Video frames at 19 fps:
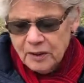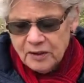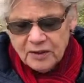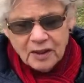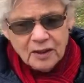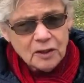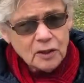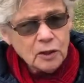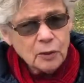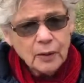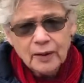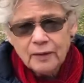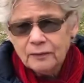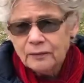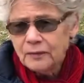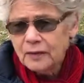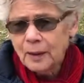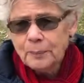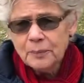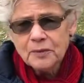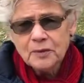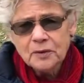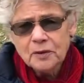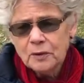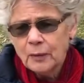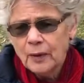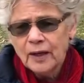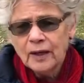seen doing flips,
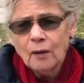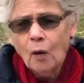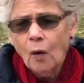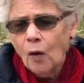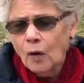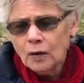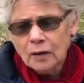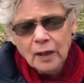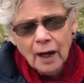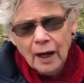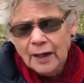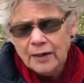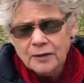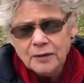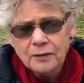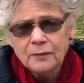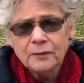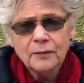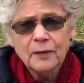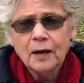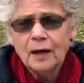doing all kinds of